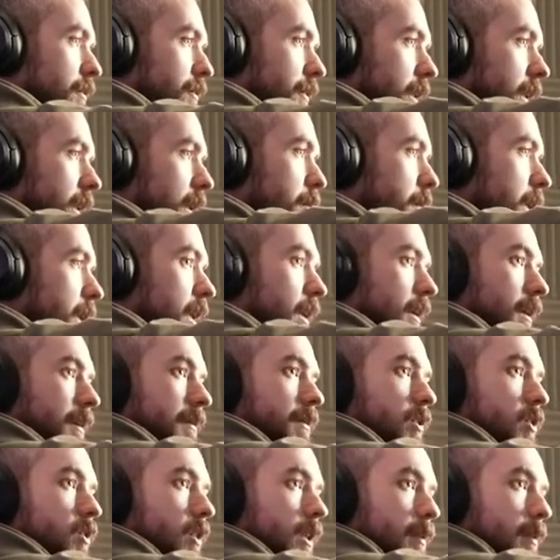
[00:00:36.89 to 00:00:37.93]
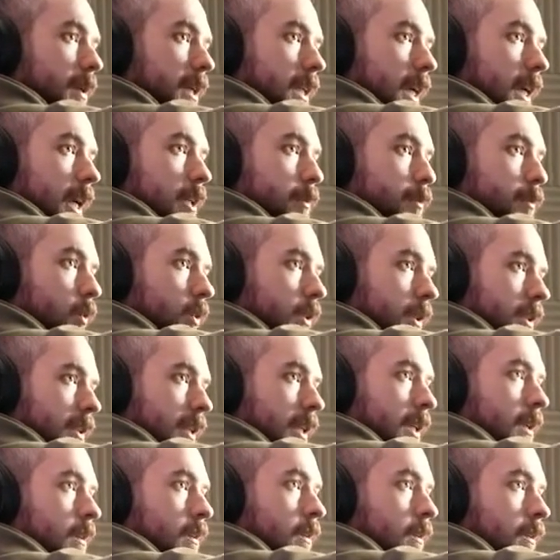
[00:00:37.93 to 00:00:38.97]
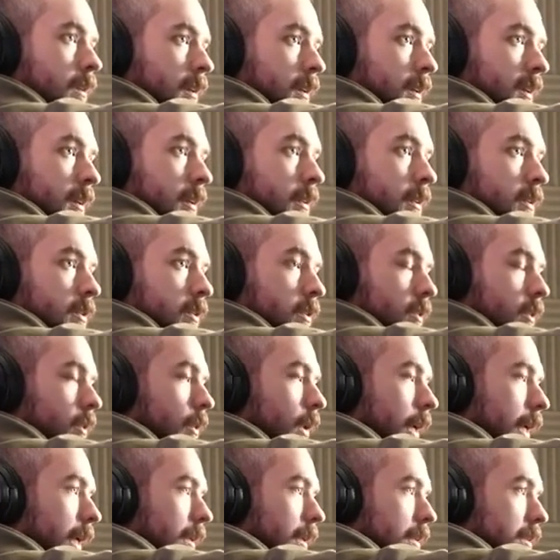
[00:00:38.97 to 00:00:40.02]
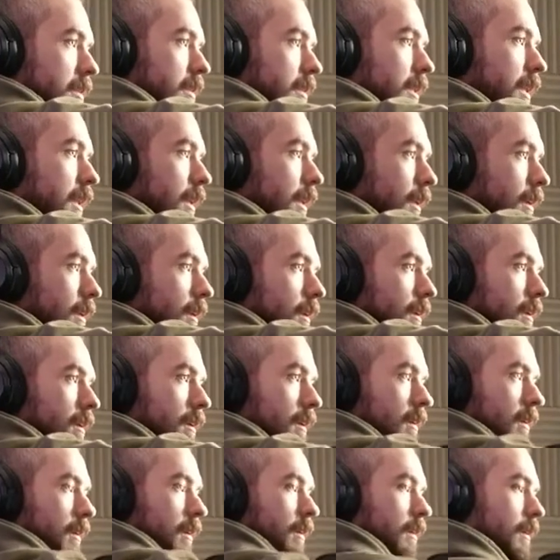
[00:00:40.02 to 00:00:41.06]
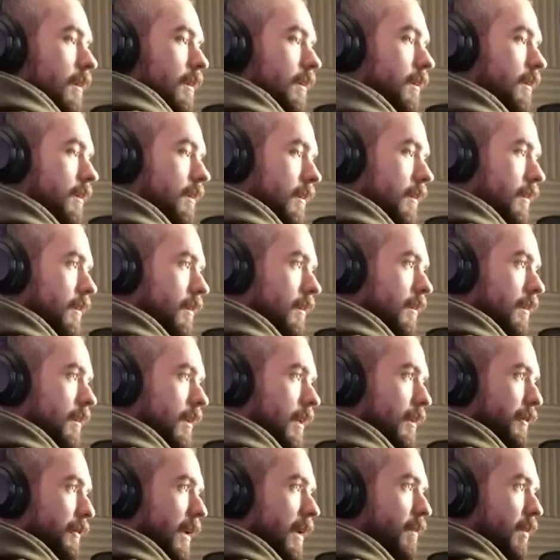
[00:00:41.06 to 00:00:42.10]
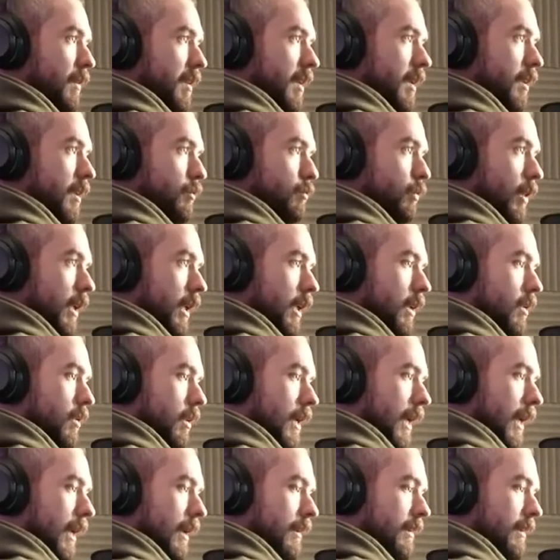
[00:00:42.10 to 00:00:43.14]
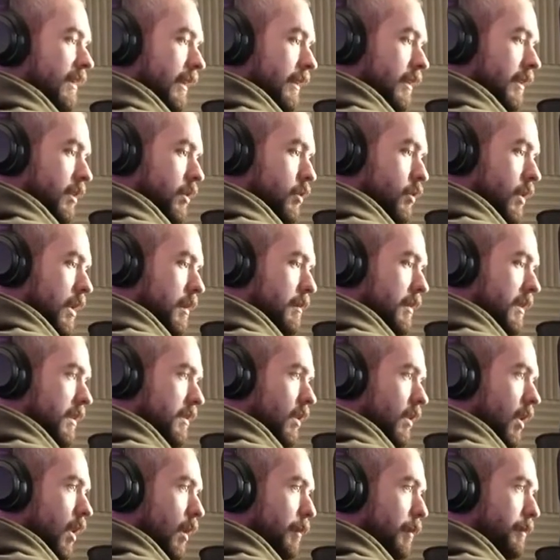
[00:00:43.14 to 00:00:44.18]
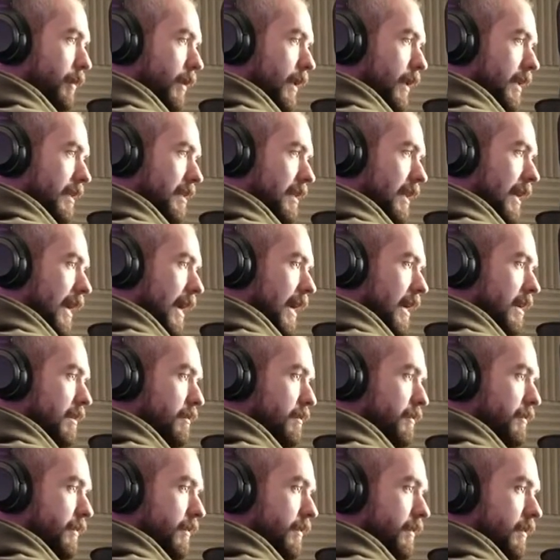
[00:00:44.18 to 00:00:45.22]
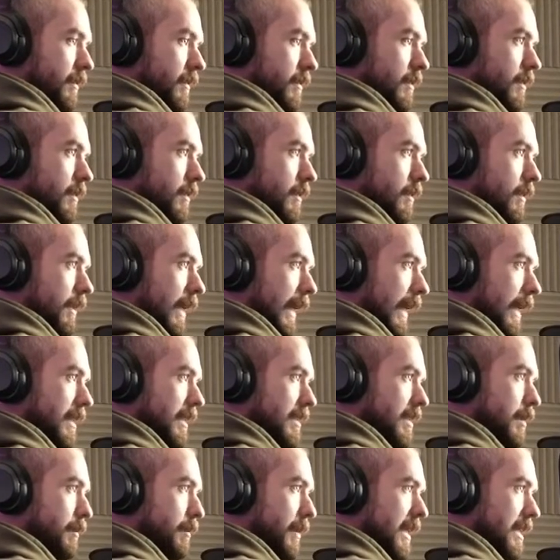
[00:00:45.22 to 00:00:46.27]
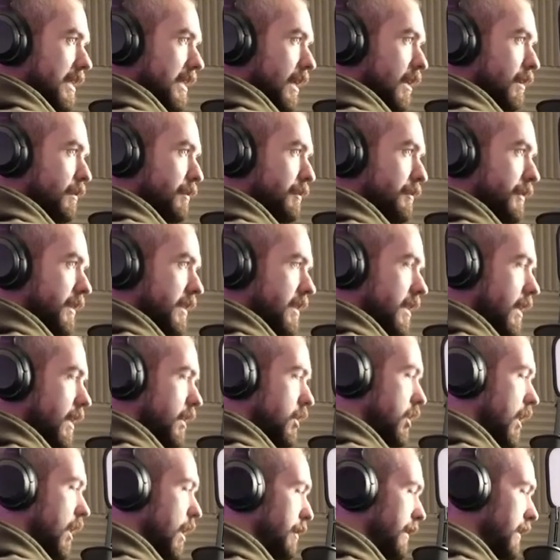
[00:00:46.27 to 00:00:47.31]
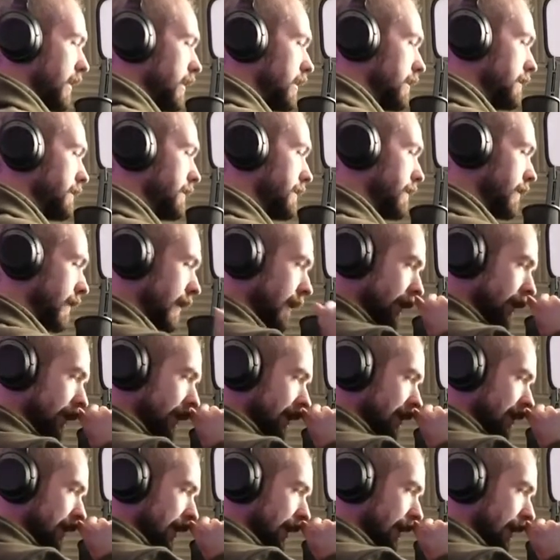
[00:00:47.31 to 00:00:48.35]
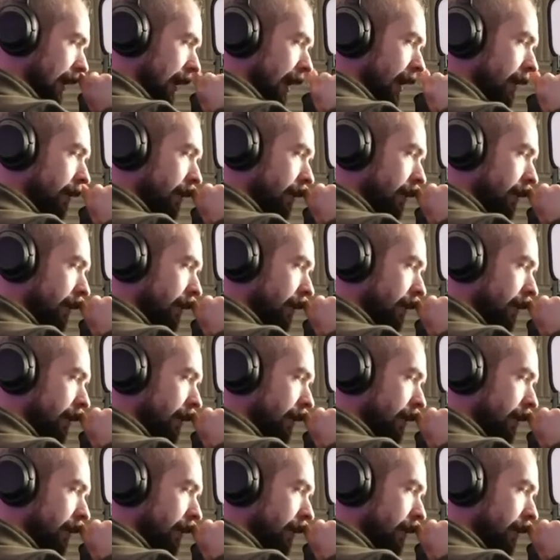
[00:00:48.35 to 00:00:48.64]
And then my streaming dashboard is here. So I can see if everything is running okay. Like the stream is up, it's live. I can see myself, it's not choppy, things like that.